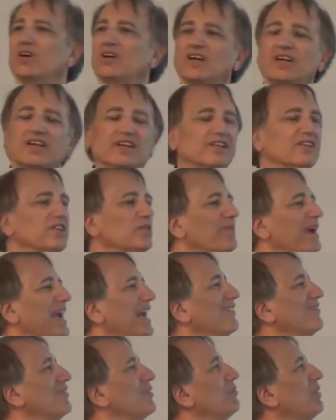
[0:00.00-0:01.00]
where the
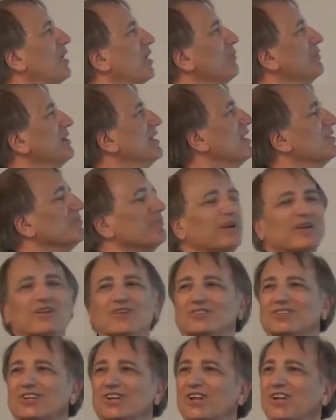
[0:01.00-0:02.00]
demand for Barbie dolls, maybe
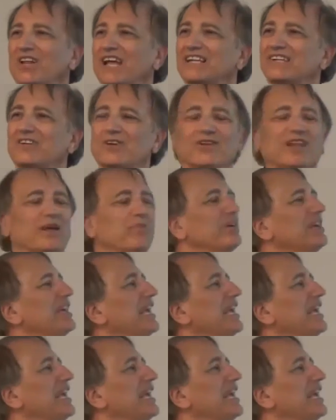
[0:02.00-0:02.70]
there's a collector that